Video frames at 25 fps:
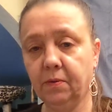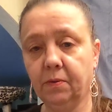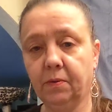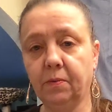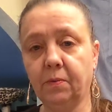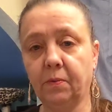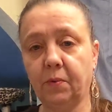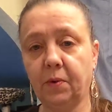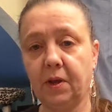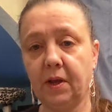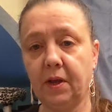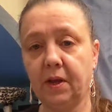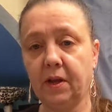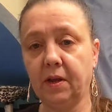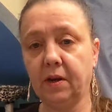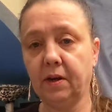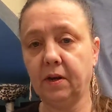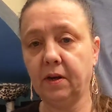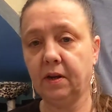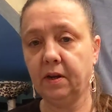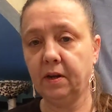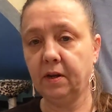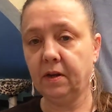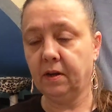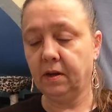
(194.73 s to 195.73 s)

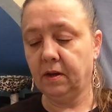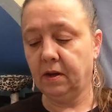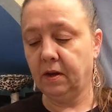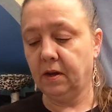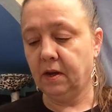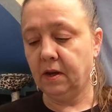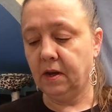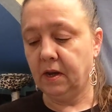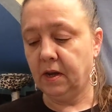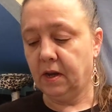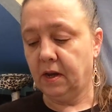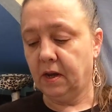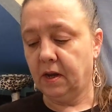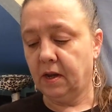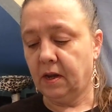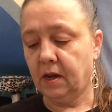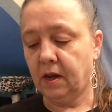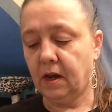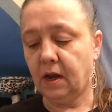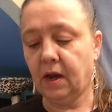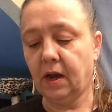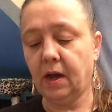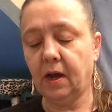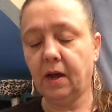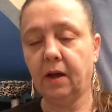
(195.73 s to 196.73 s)
when
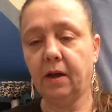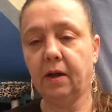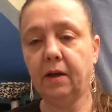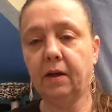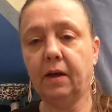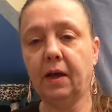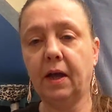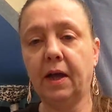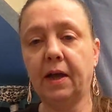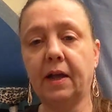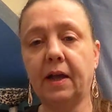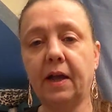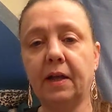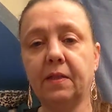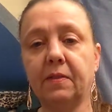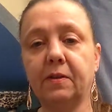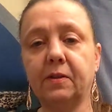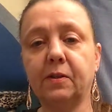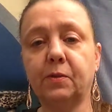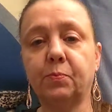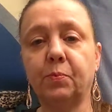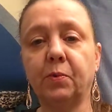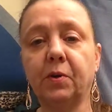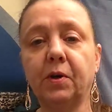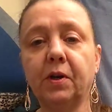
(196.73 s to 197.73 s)
I got
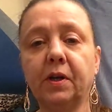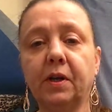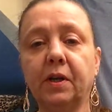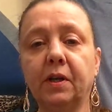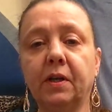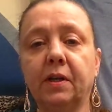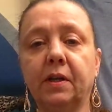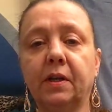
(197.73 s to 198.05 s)
this book.